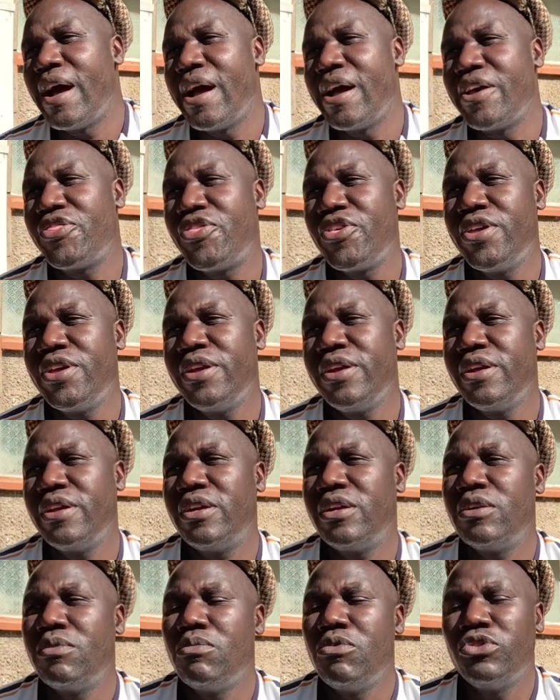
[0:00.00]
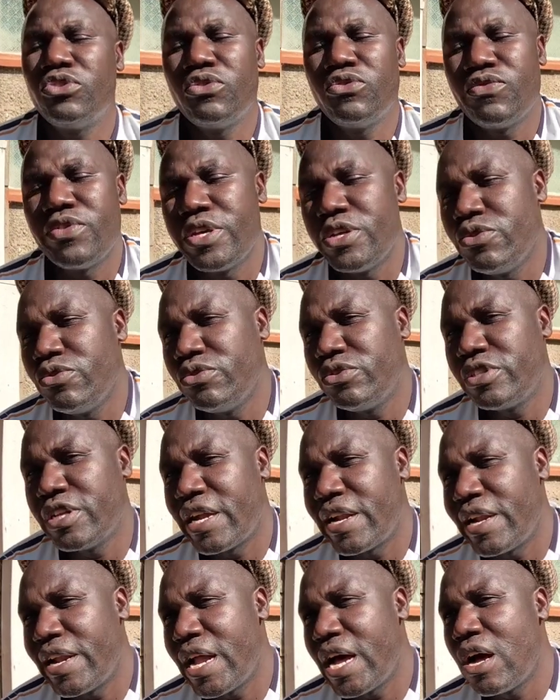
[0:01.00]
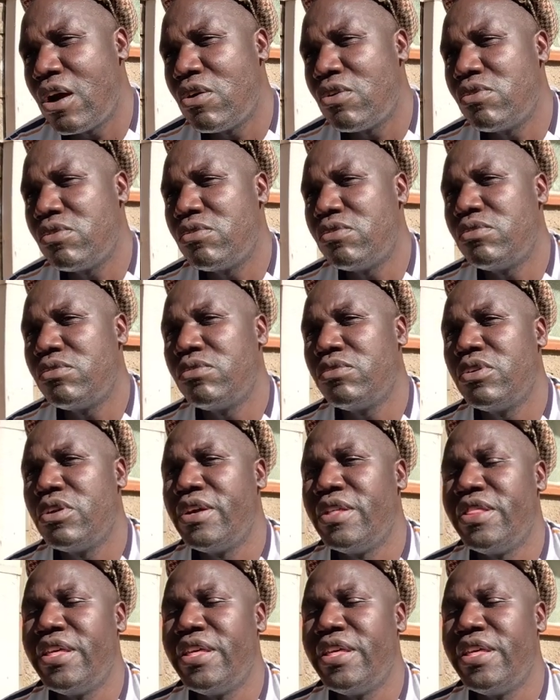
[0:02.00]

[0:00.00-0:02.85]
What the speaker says: I think most of the youths are now,